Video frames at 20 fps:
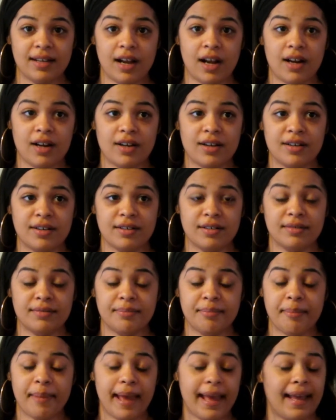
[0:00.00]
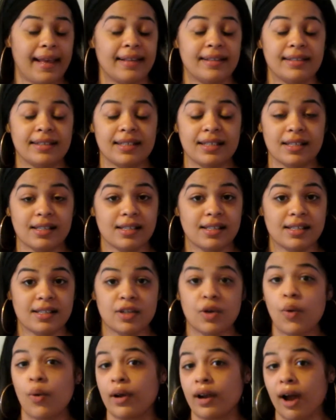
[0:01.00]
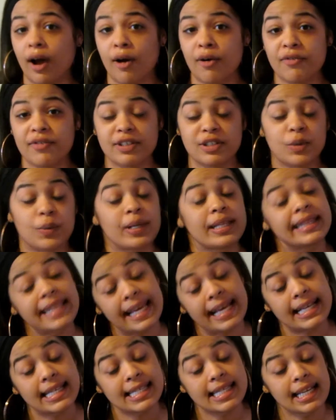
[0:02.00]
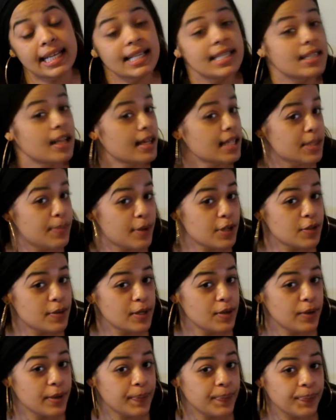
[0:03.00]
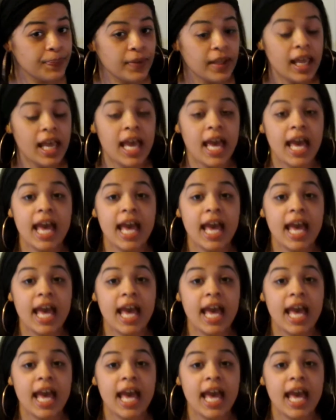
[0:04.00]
her man is going off and doing things that he's not supposed to be doing.